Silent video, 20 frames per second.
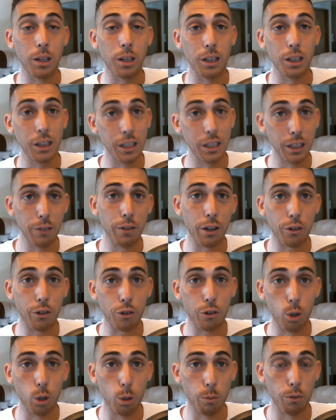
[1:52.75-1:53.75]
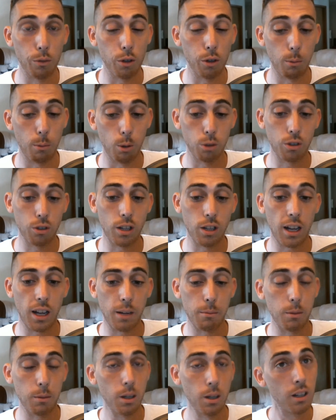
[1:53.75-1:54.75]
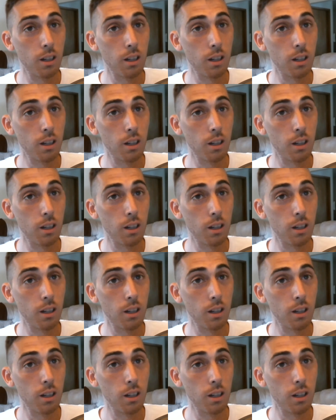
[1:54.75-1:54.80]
leave at your home for the most time.